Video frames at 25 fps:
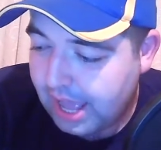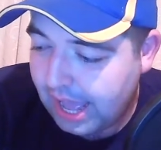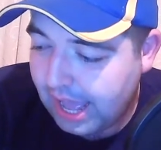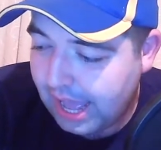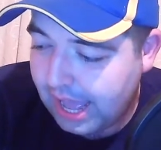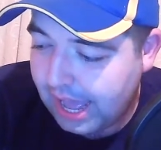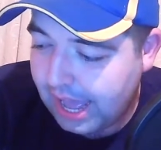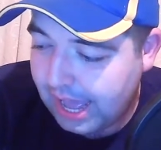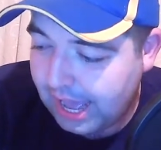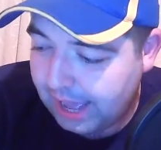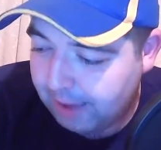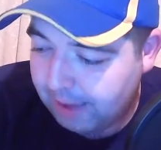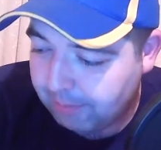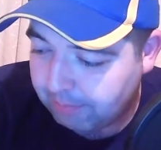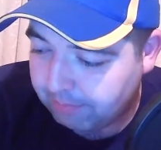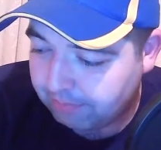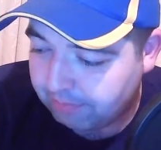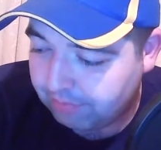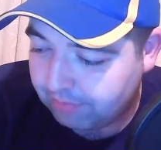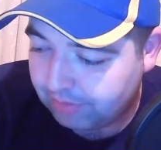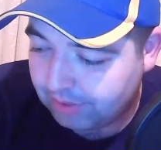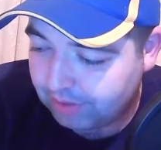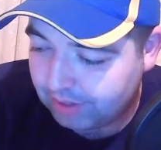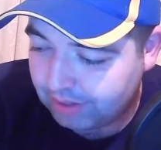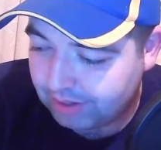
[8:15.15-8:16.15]

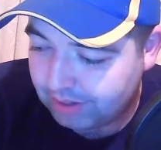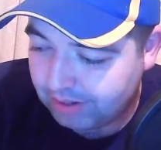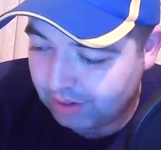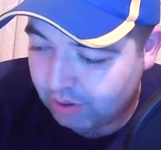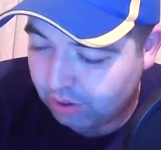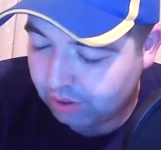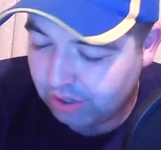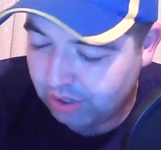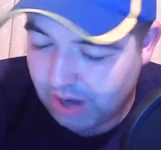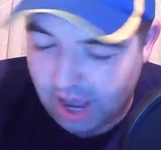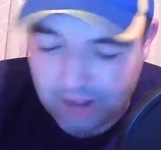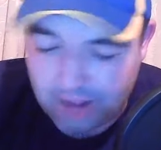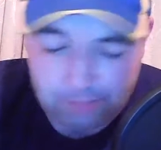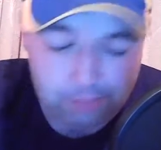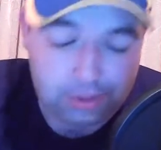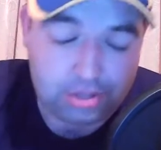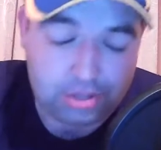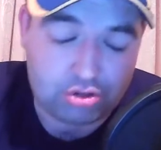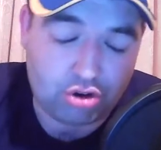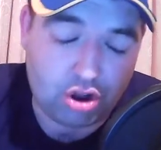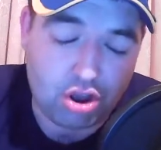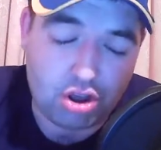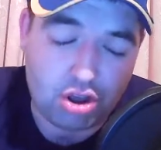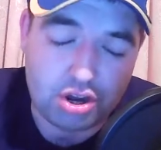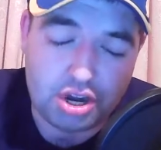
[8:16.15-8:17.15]
Could not be
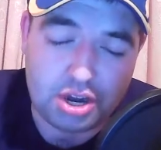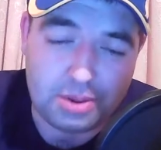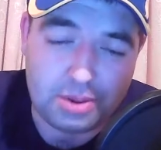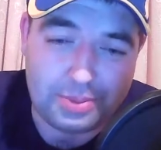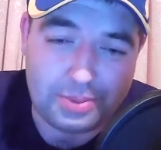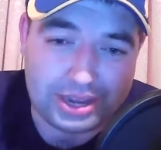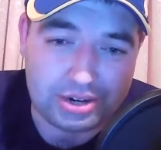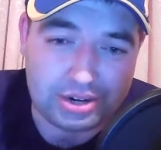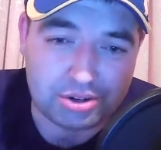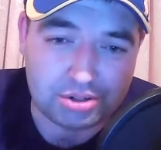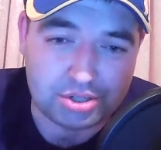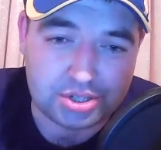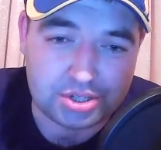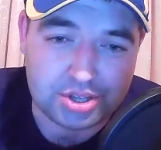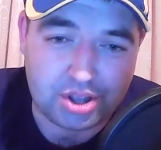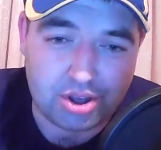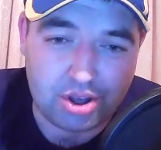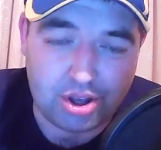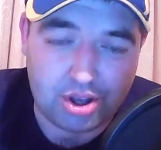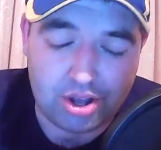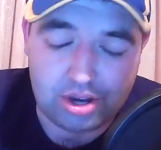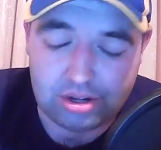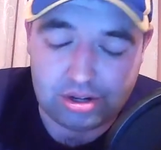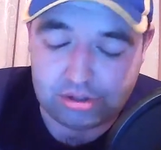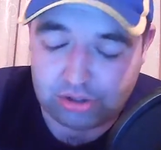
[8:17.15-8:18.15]
drawn in a better
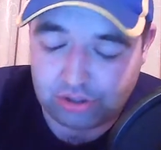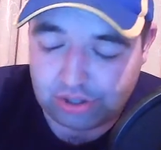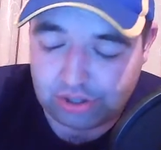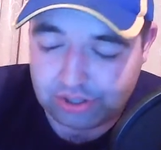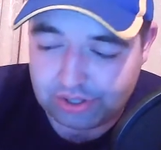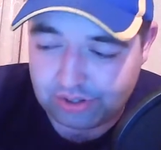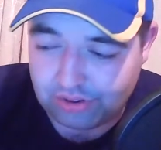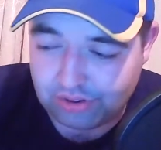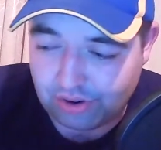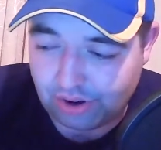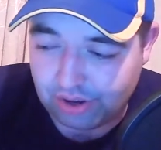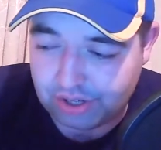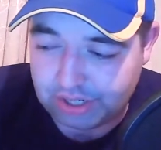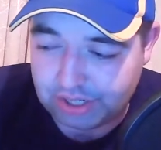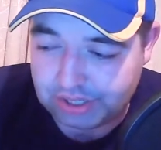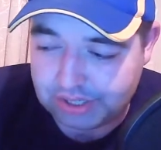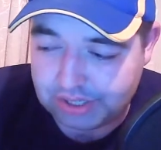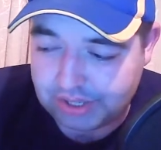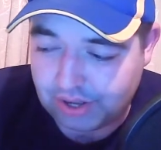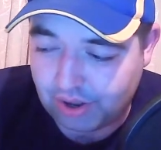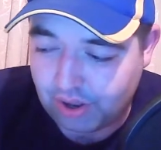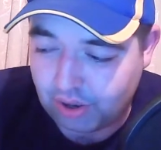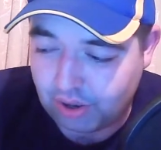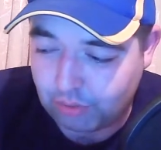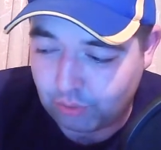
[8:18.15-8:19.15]
stall. Drawn in
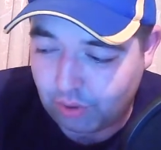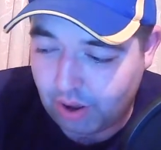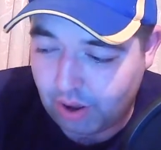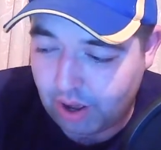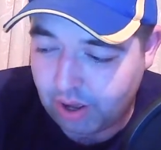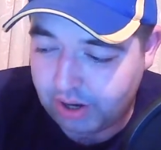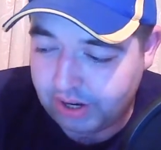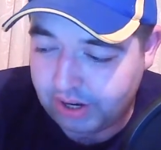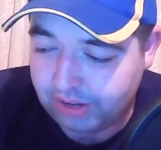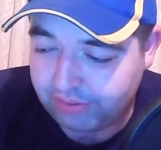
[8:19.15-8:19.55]
stall 1.